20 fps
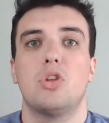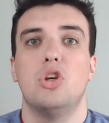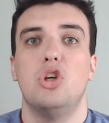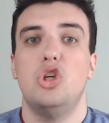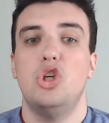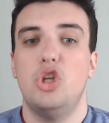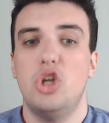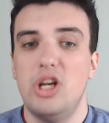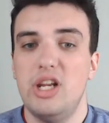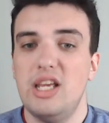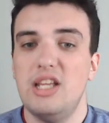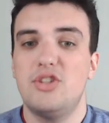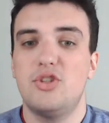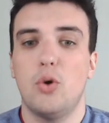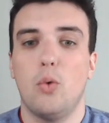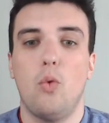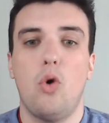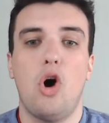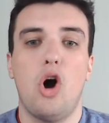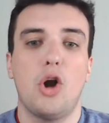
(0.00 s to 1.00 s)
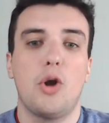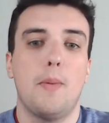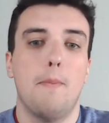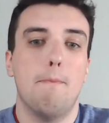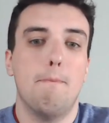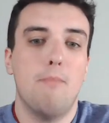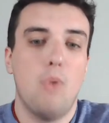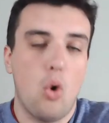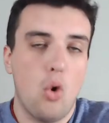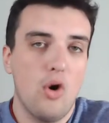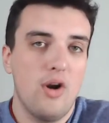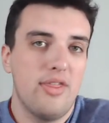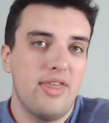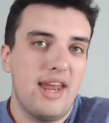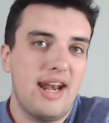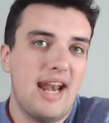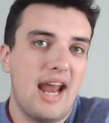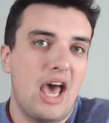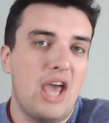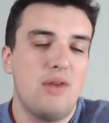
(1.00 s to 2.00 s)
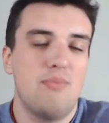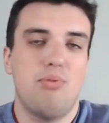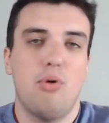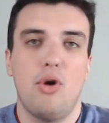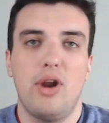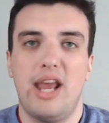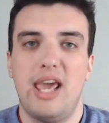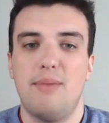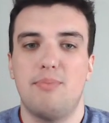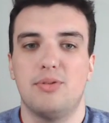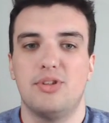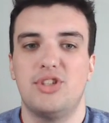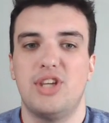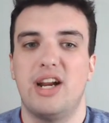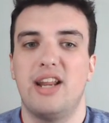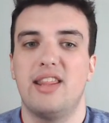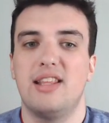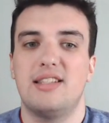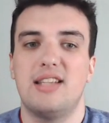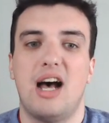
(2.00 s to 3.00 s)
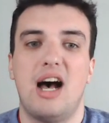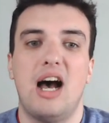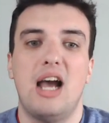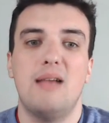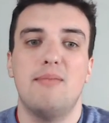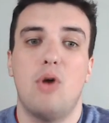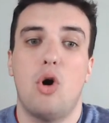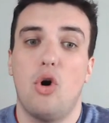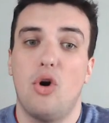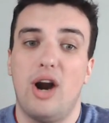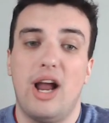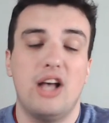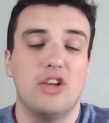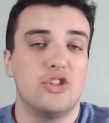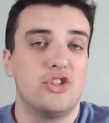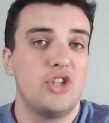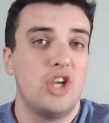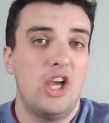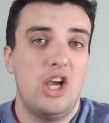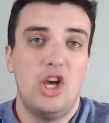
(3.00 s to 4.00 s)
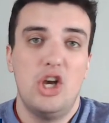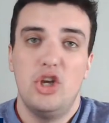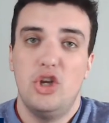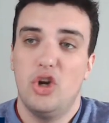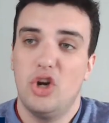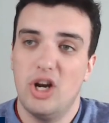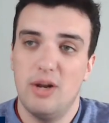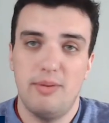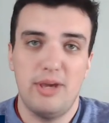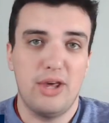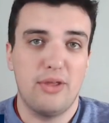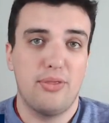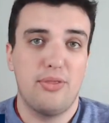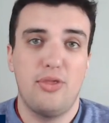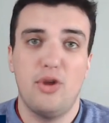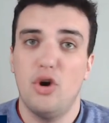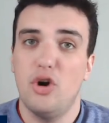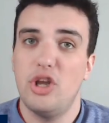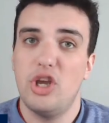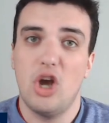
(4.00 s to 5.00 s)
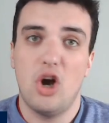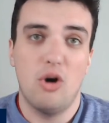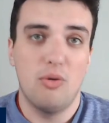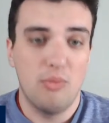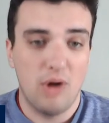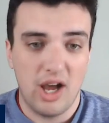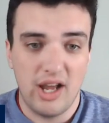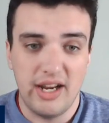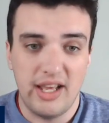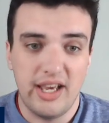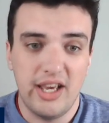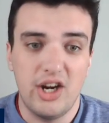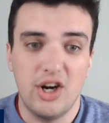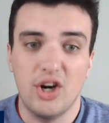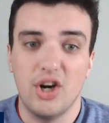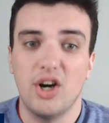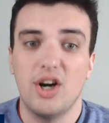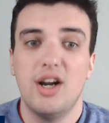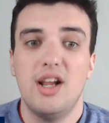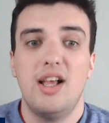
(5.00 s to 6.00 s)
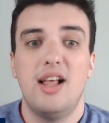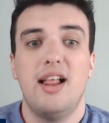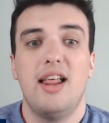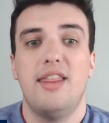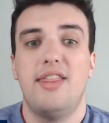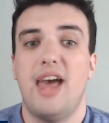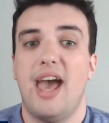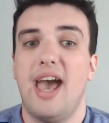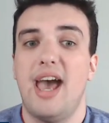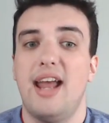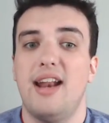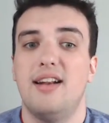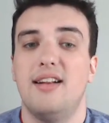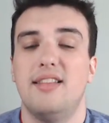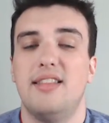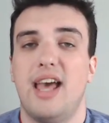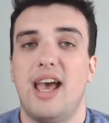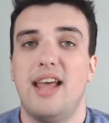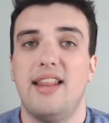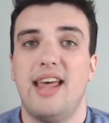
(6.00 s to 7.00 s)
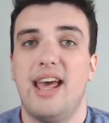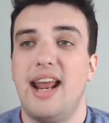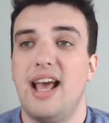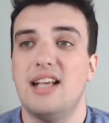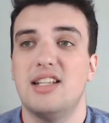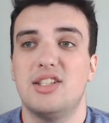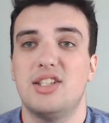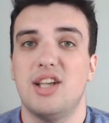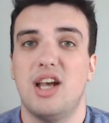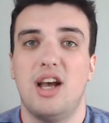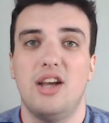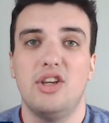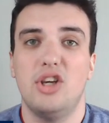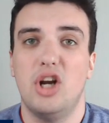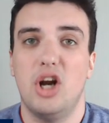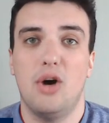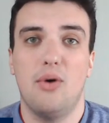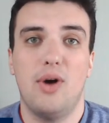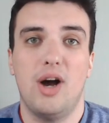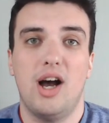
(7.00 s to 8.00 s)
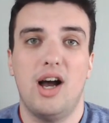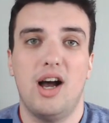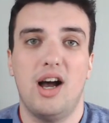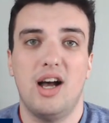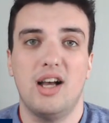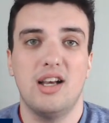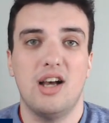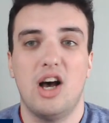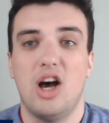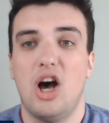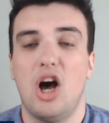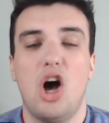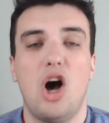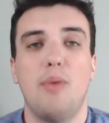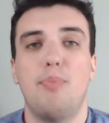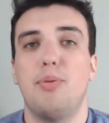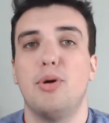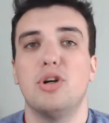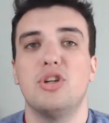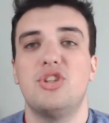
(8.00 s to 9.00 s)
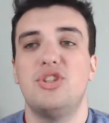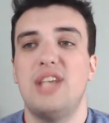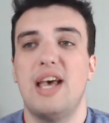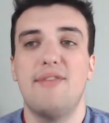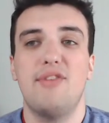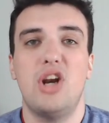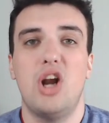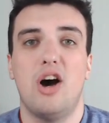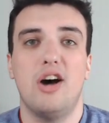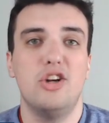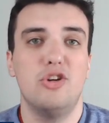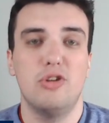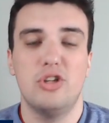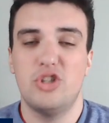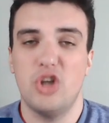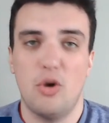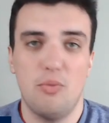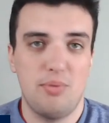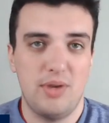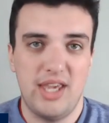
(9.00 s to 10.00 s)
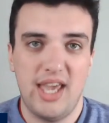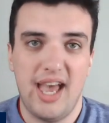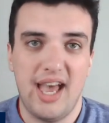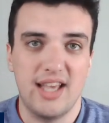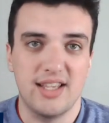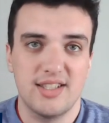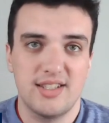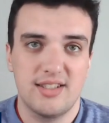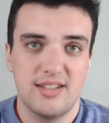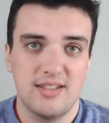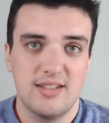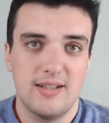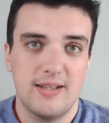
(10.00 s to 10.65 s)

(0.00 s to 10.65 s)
you need to walk more than 9.8% of the time or else you're going to be a 30 home run hitter that has, you know, a upper 700s OPS.